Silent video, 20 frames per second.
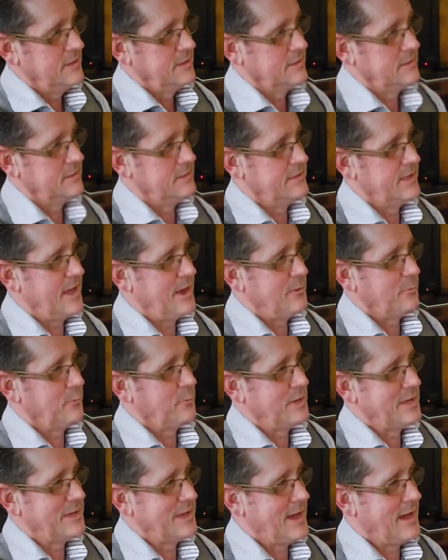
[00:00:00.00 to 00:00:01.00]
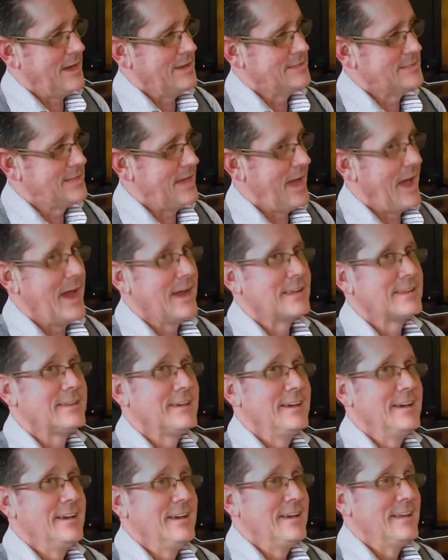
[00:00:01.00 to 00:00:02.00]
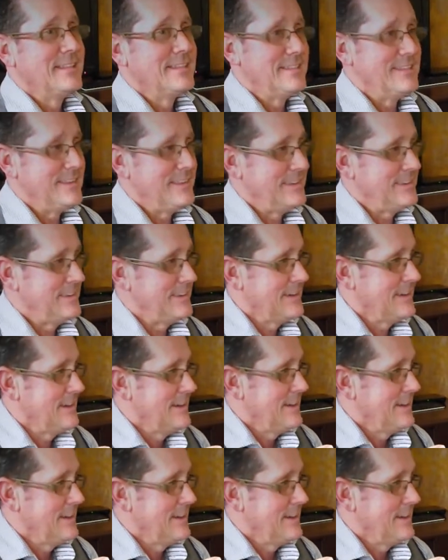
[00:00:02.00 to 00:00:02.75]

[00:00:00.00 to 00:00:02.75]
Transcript: that we contact the